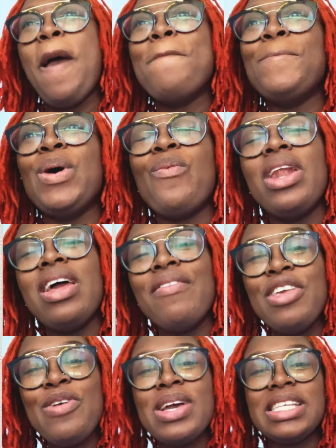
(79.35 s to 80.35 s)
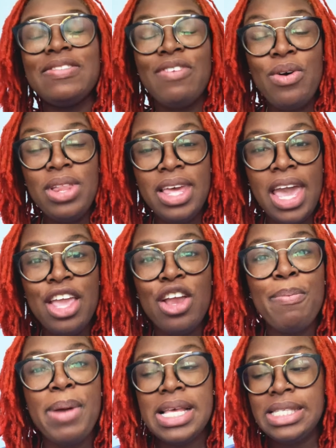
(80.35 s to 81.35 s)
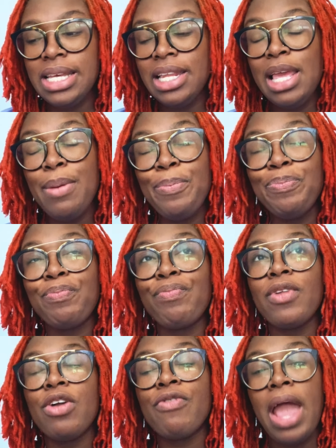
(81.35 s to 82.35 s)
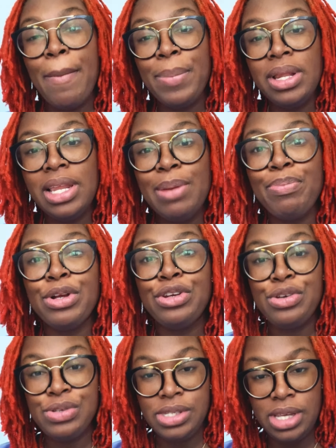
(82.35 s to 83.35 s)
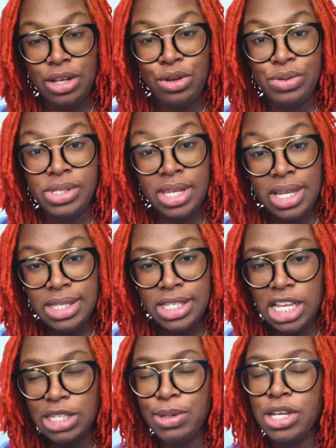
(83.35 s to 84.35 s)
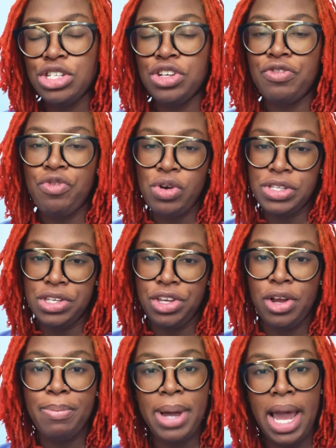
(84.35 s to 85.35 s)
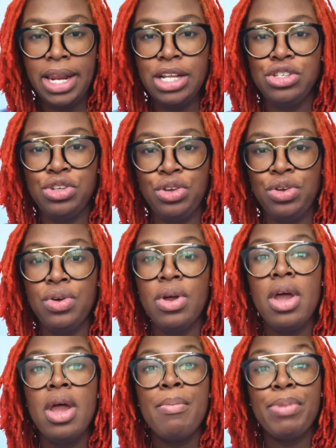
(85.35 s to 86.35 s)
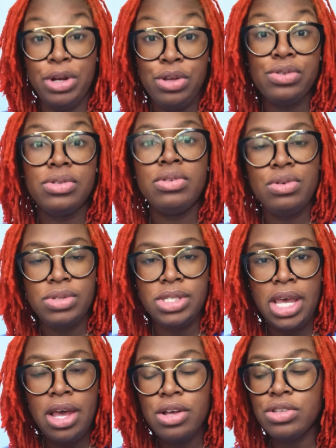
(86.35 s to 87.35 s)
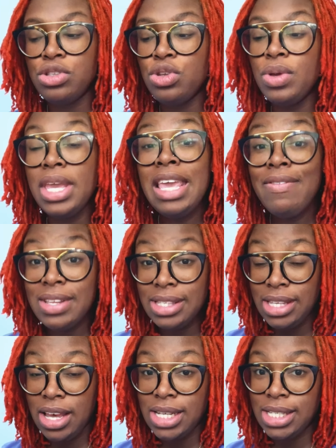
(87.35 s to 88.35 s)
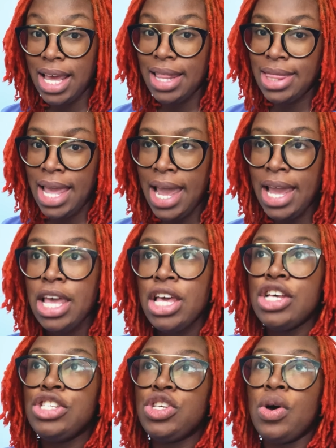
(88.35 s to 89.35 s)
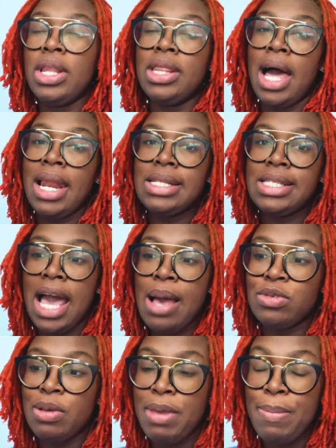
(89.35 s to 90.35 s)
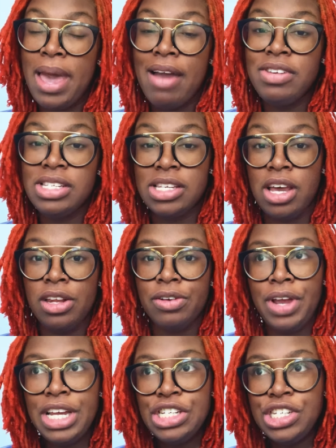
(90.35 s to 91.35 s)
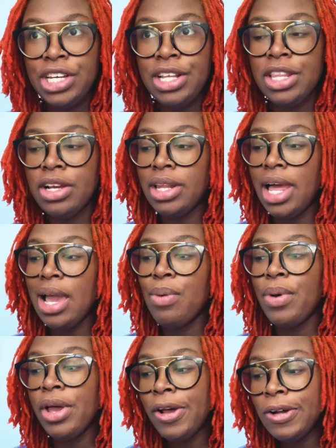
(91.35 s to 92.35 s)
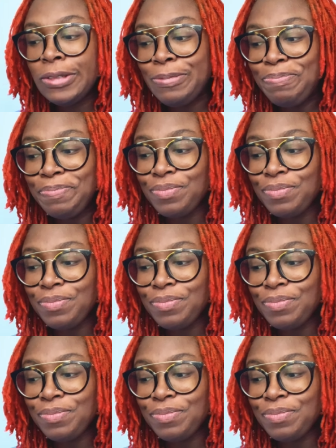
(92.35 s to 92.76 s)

But whenever you exfoliate, you're basically rapidly producing new skin cells because you're forcing your body to produce new cells, new even cells at that. So a lot of times when people have discoloration, they're like, well,